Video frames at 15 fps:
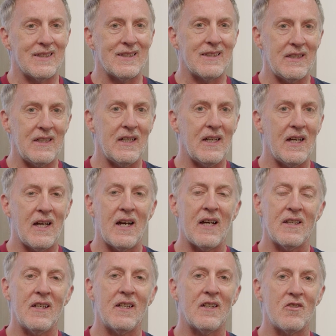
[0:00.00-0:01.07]

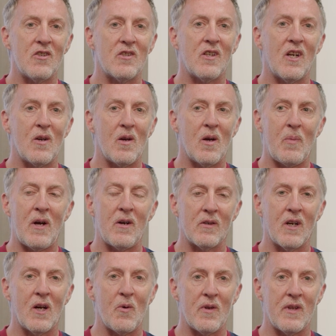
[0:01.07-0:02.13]
I'd just
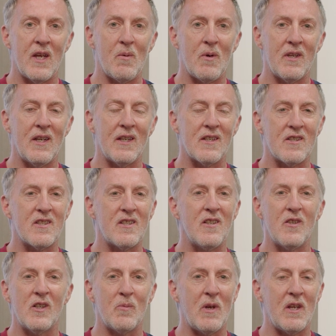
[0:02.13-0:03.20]
go with him. I think there's
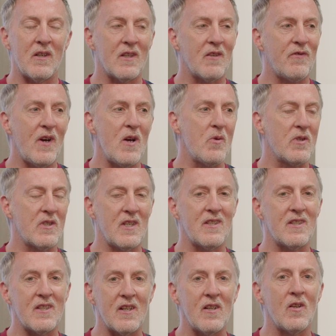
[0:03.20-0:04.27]
still going to be, the focus is
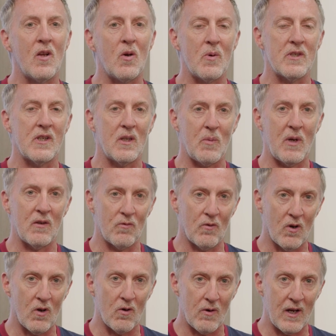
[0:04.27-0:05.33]
still always going to be on
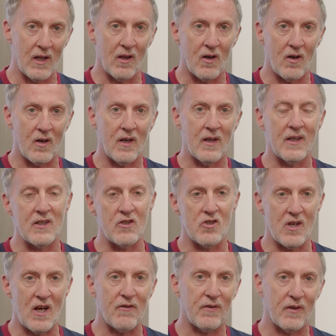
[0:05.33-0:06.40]
Rory a lot, and then
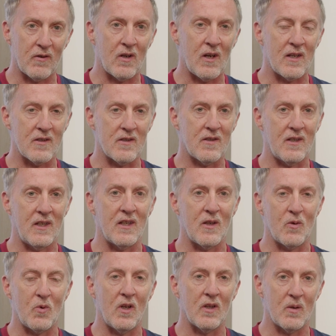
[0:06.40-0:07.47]
Scheffler as, the
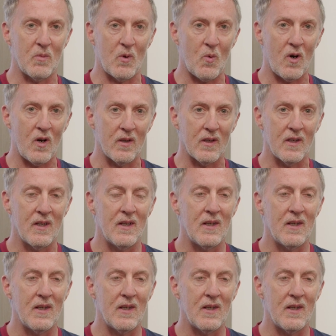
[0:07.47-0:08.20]
world number 1.